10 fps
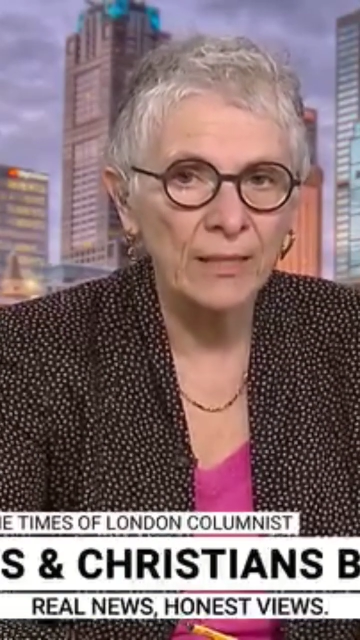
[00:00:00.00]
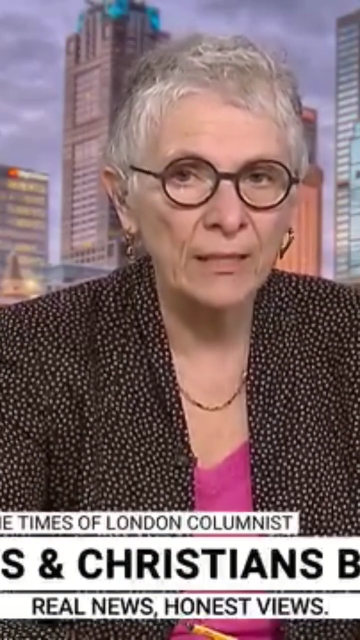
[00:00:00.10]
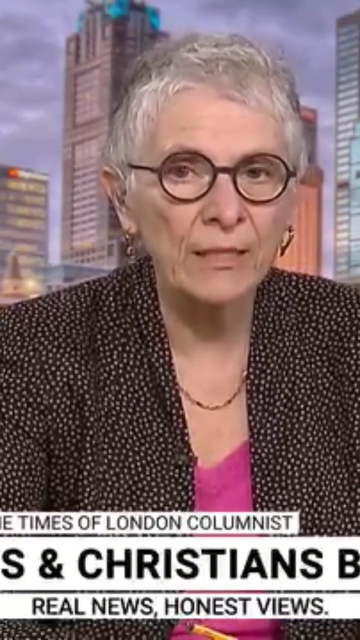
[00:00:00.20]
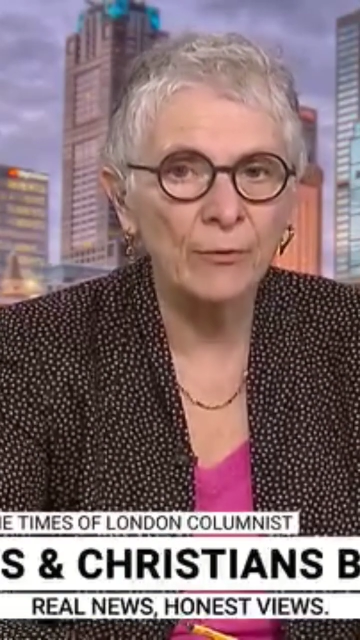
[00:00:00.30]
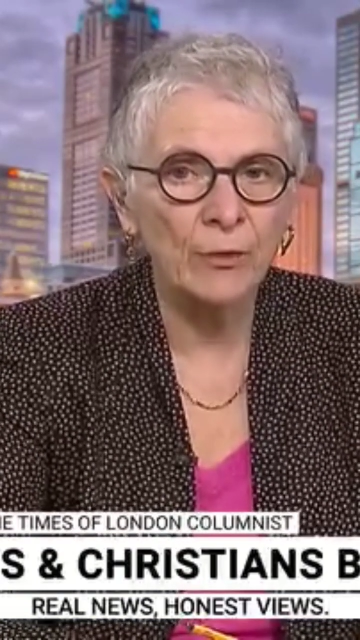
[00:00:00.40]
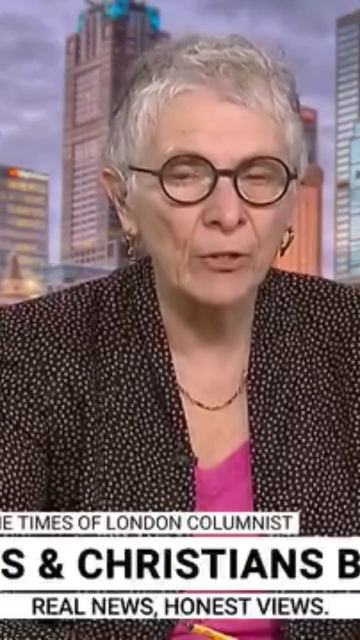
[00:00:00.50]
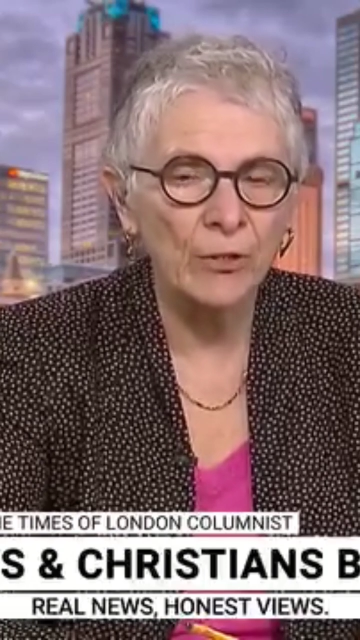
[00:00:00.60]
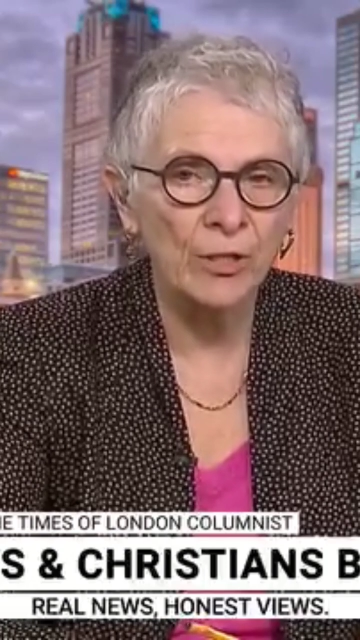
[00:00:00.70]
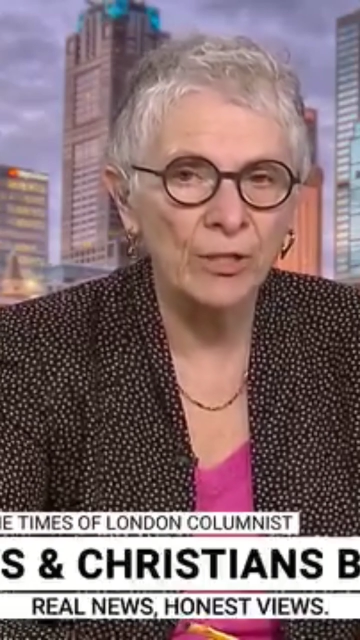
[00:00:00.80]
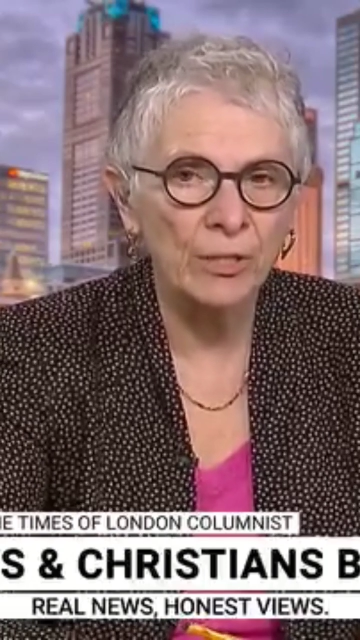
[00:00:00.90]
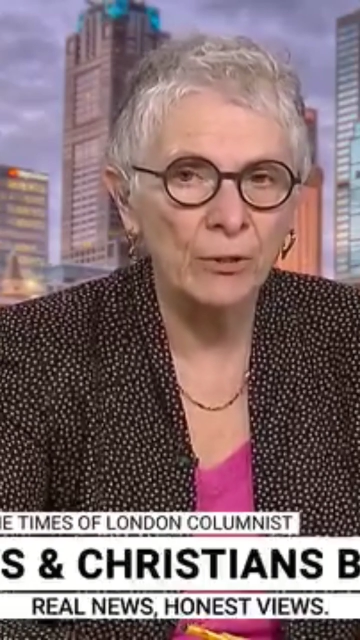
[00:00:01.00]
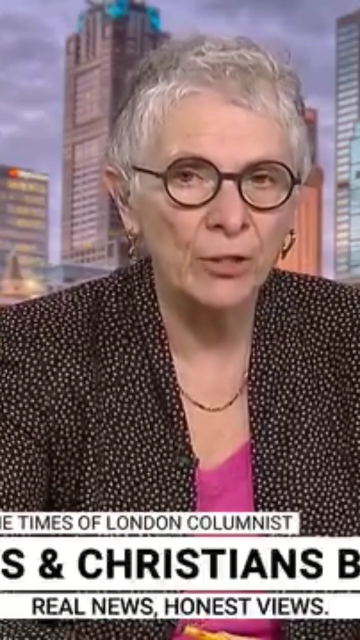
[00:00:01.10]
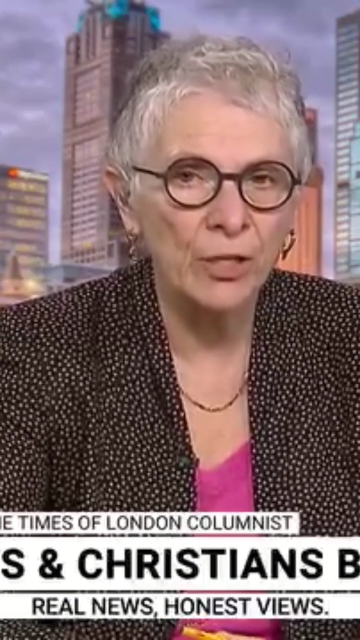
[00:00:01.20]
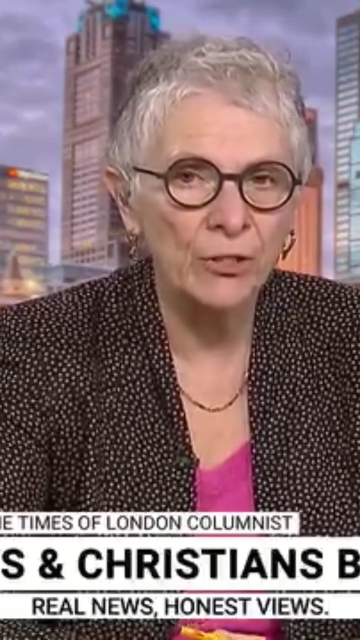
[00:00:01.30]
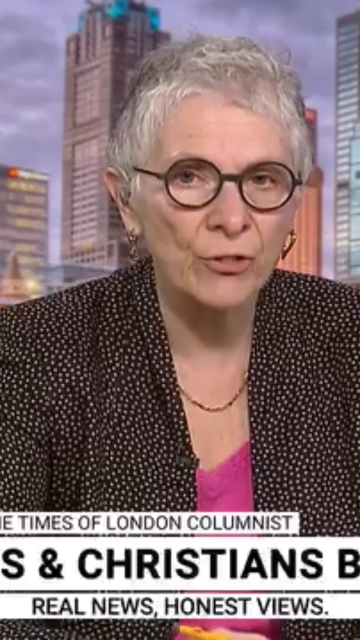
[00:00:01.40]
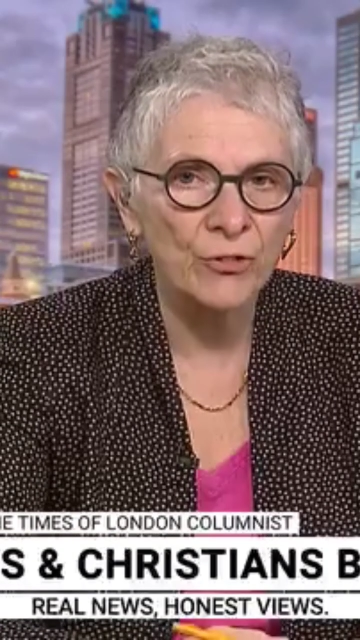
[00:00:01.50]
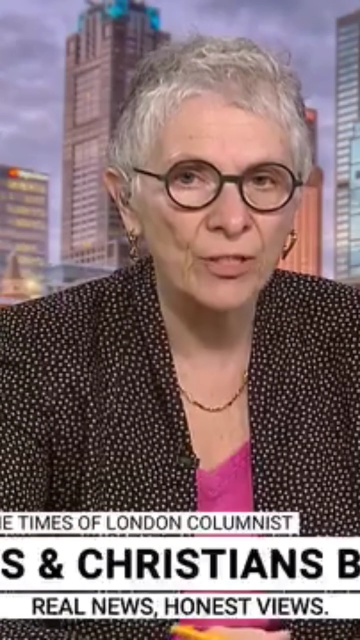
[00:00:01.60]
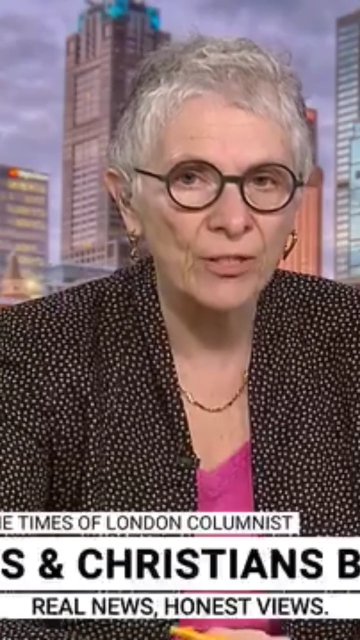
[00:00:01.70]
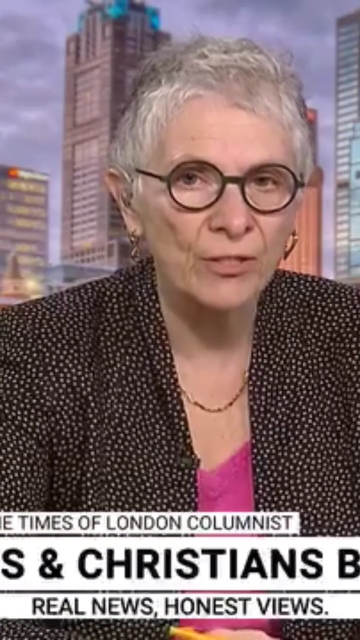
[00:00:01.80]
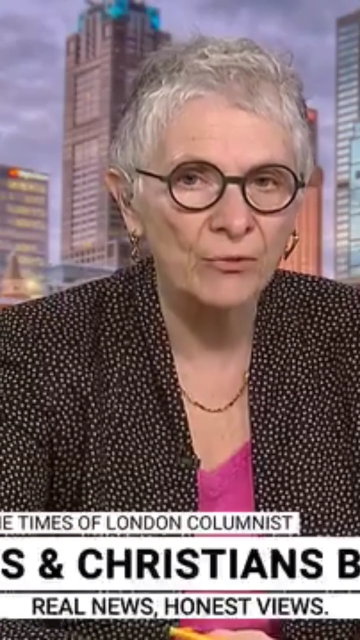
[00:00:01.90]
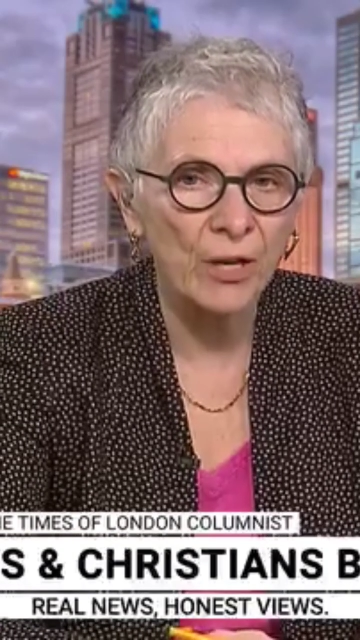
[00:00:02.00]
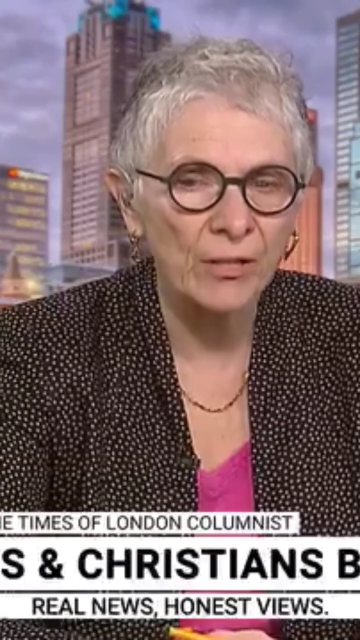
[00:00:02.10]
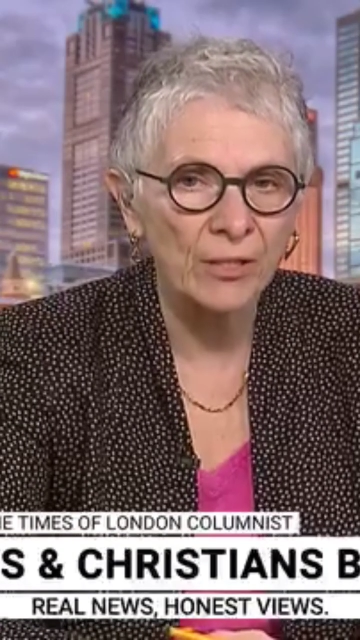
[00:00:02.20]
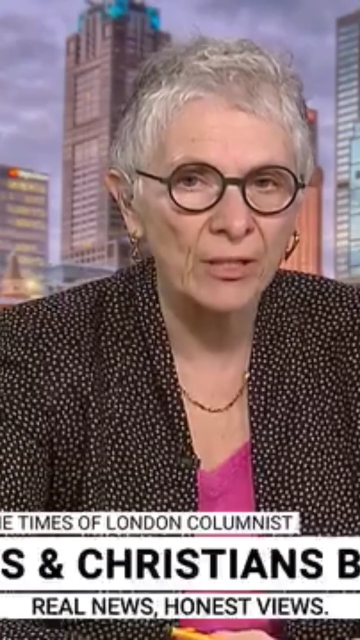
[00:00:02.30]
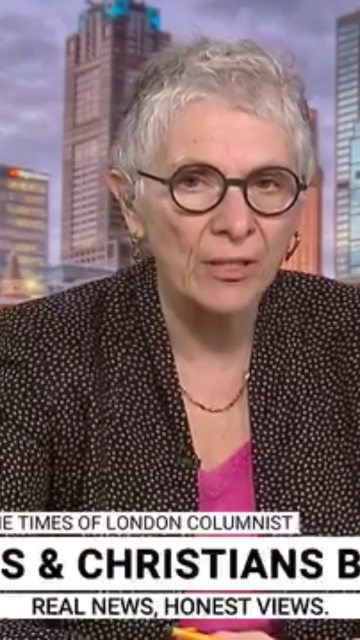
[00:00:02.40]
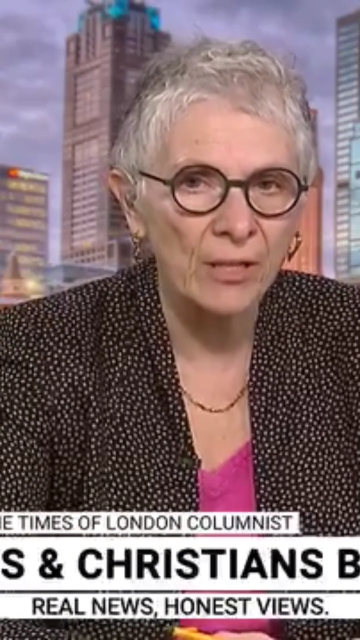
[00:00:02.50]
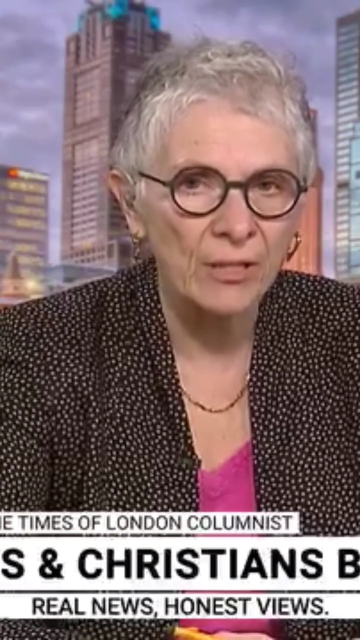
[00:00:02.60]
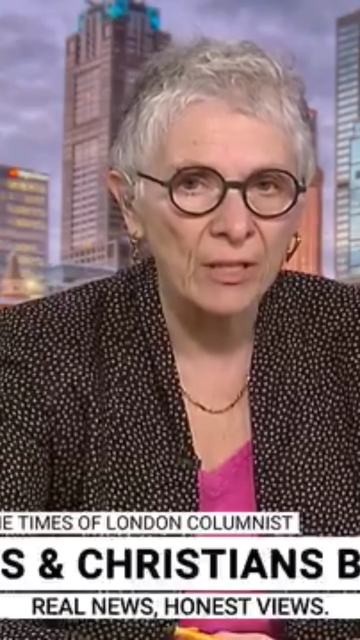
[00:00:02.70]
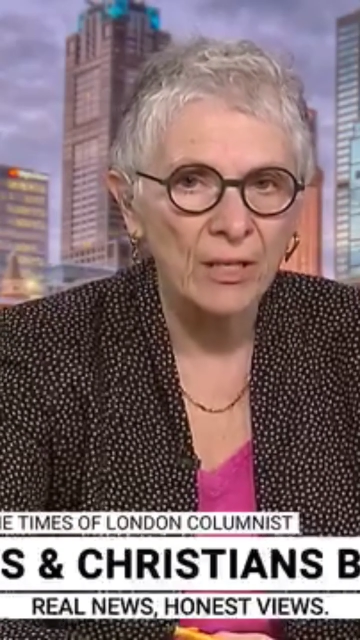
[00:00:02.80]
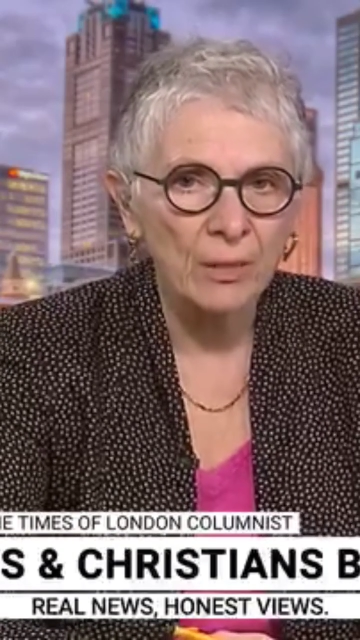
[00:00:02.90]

leverage in the negotiations he's trying to conduct